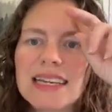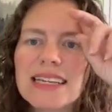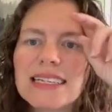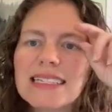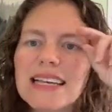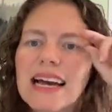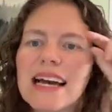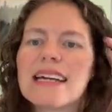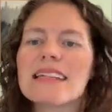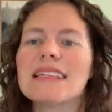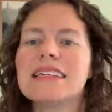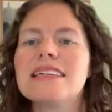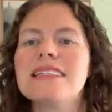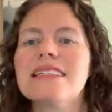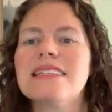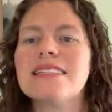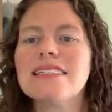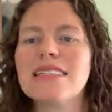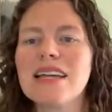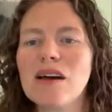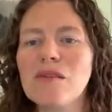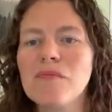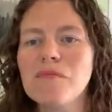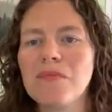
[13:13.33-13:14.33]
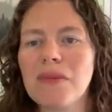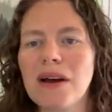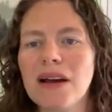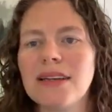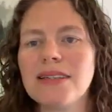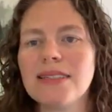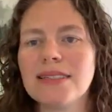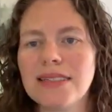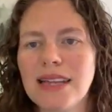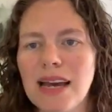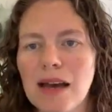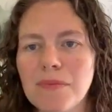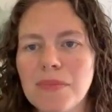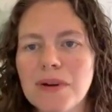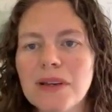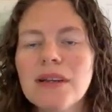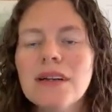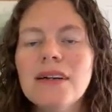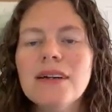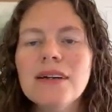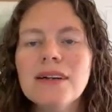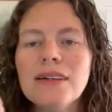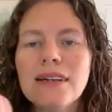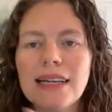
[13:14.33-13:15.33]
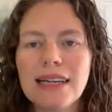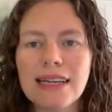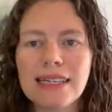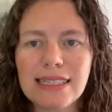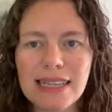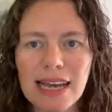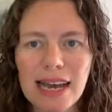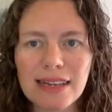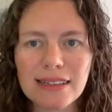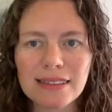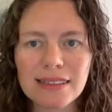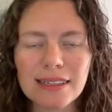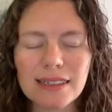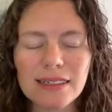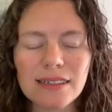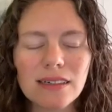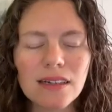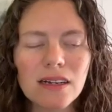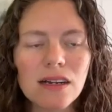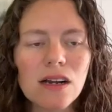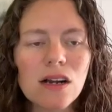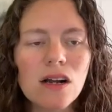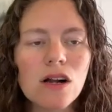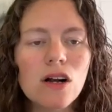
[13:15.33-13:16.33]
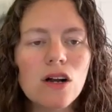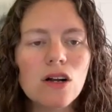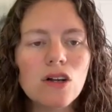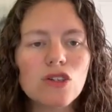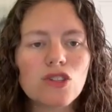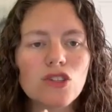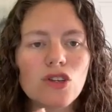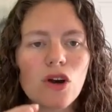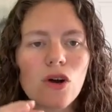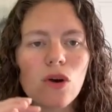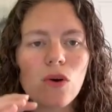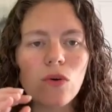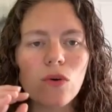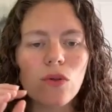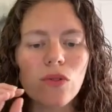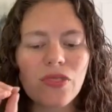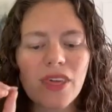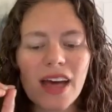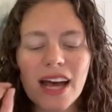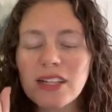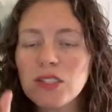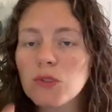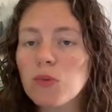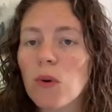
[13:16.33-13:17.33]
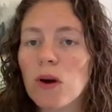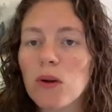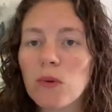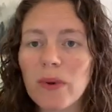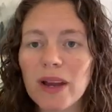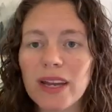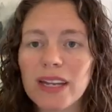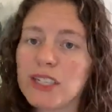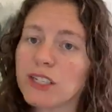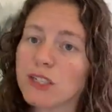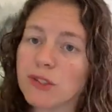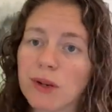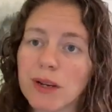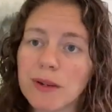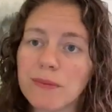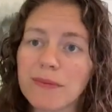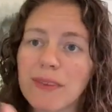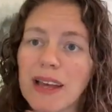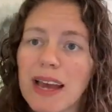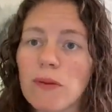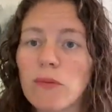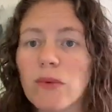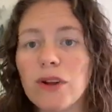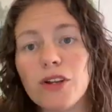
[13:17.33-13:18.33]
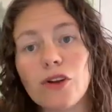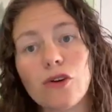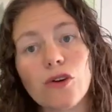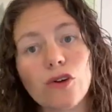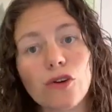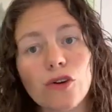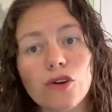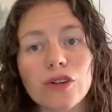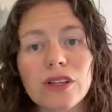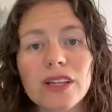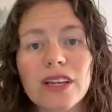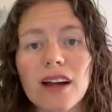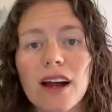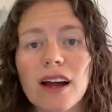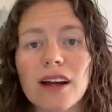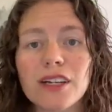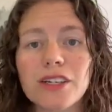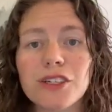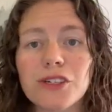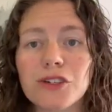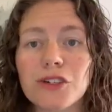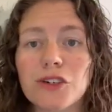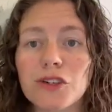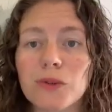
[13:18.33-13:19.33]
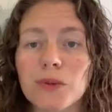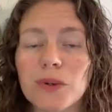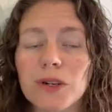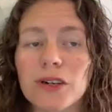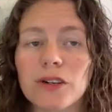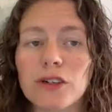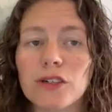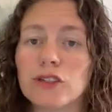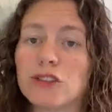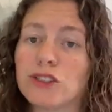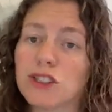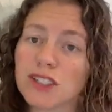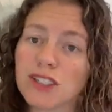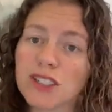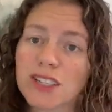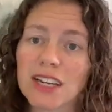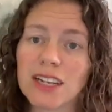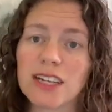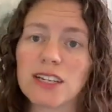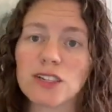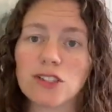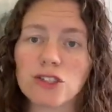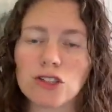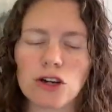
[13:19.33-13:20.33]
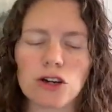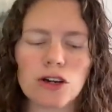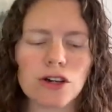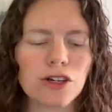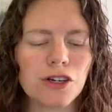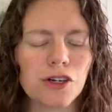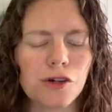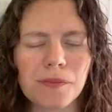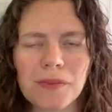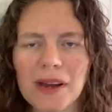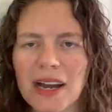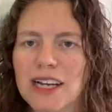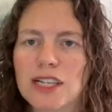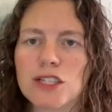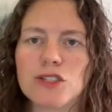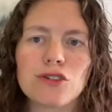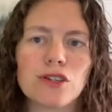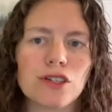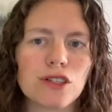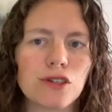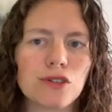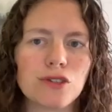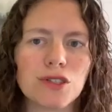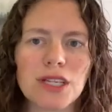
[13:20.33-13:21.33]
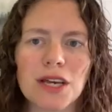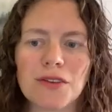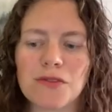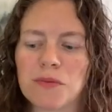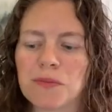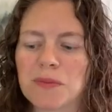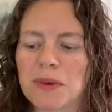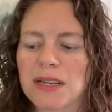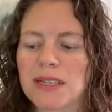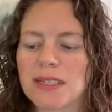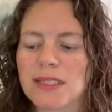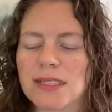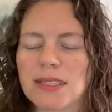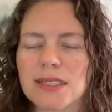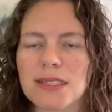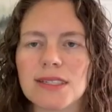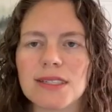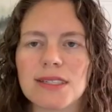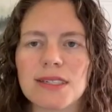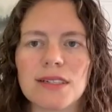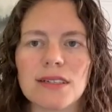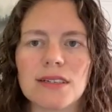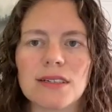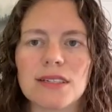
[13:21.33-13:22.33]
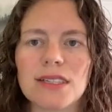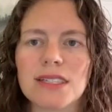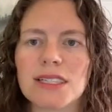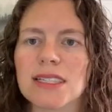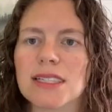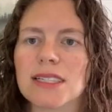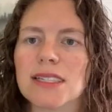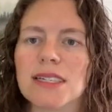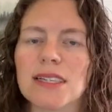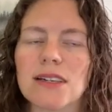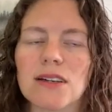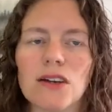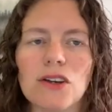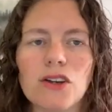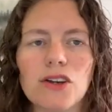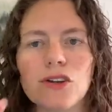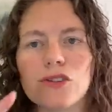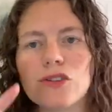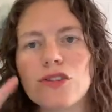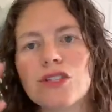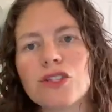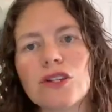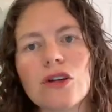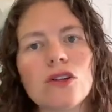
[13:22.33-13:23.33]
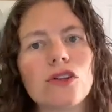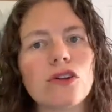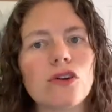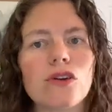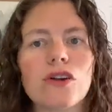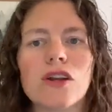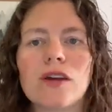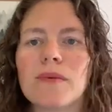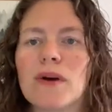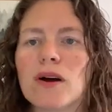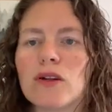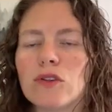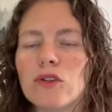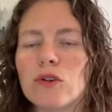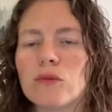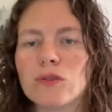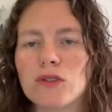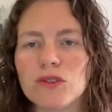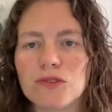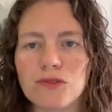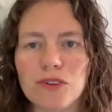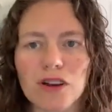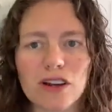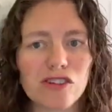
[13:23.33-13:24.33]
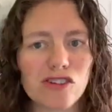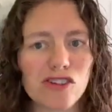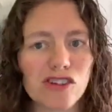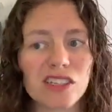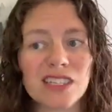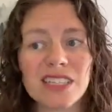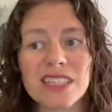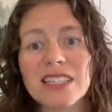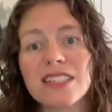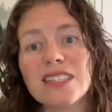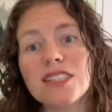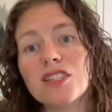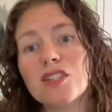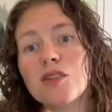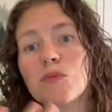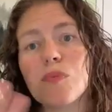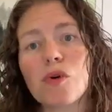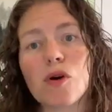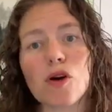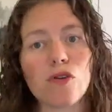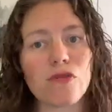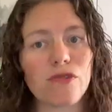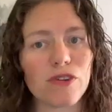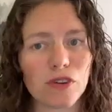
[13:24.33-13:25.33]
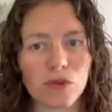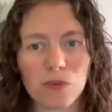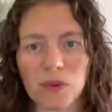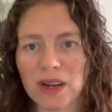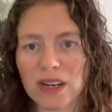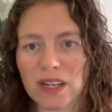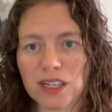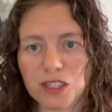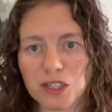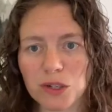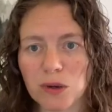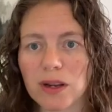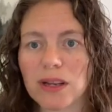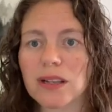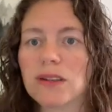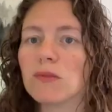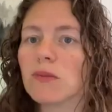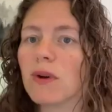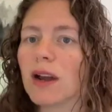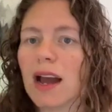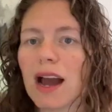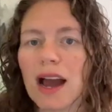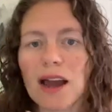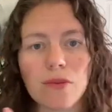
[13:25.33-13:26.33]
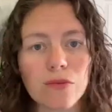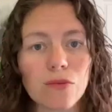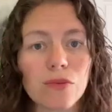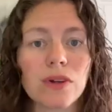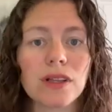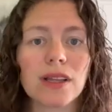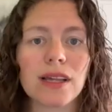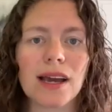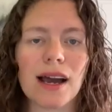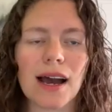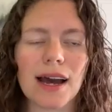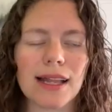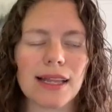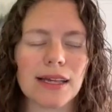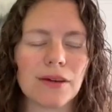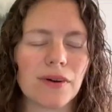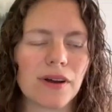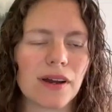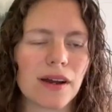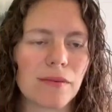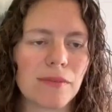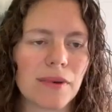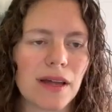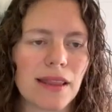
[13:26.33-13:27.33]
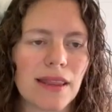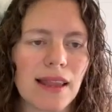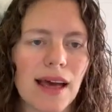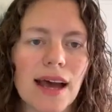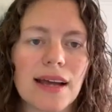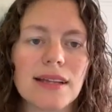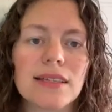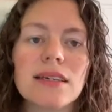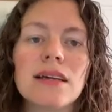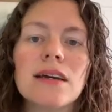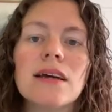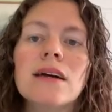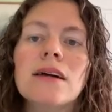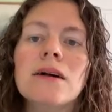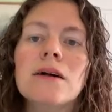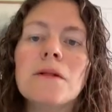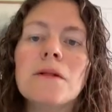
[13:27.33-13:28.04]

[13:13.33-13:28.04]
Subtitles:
Exactly, step by step. Exactly. So that's one way to do it. And when you're early on in your career, you're just getting started, you're mastering those 7 basics still, you're still learning about loops and functions, this is the perfect way to do it, right? I really highly recommend that.